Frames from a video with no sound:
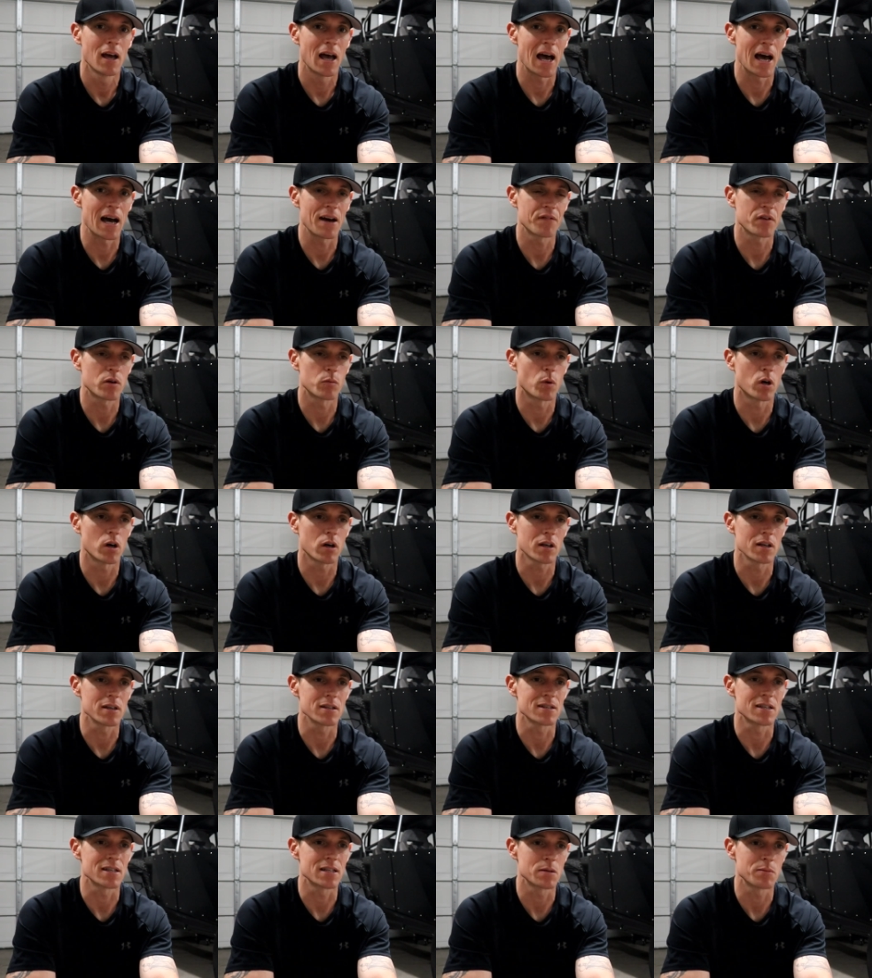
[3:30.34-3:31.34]

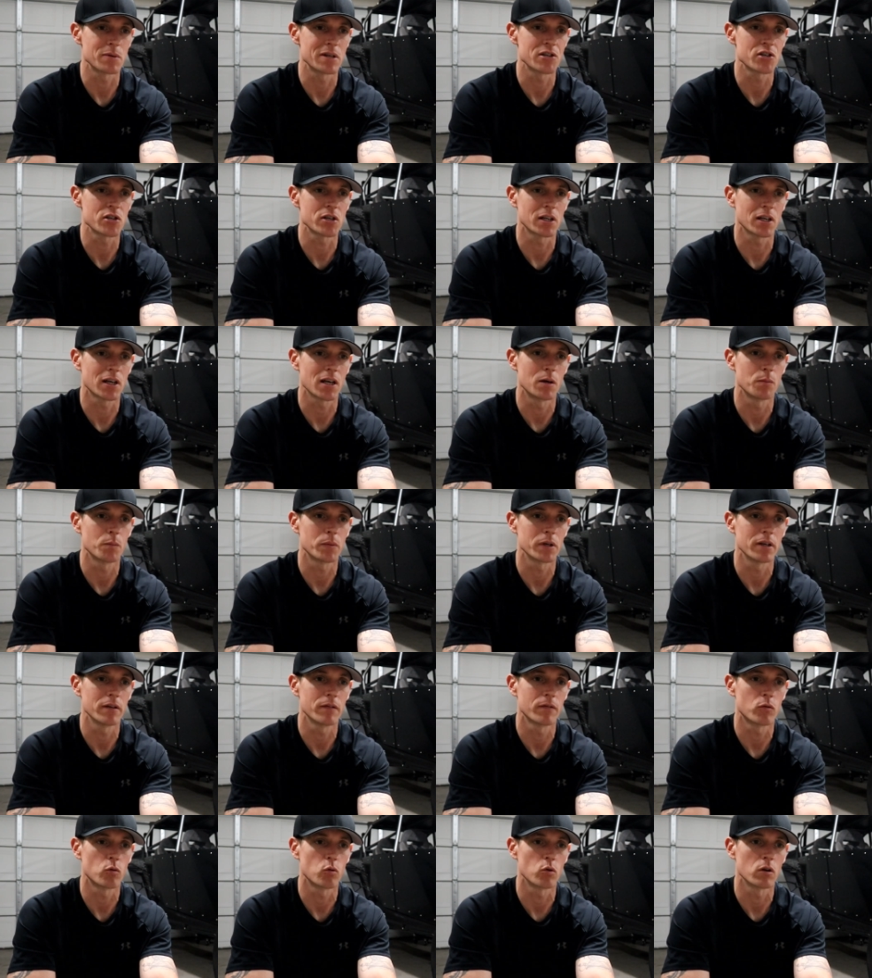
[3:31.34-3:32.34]
aftermarket suspension company
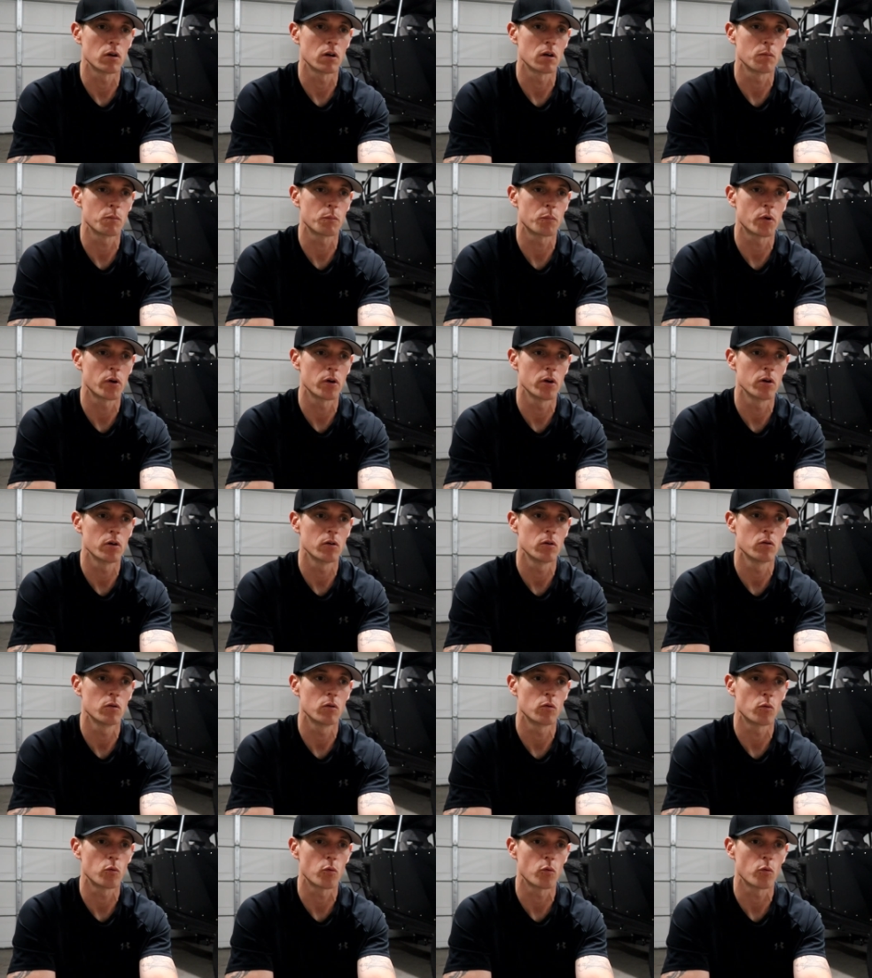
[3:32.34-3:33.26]
for pro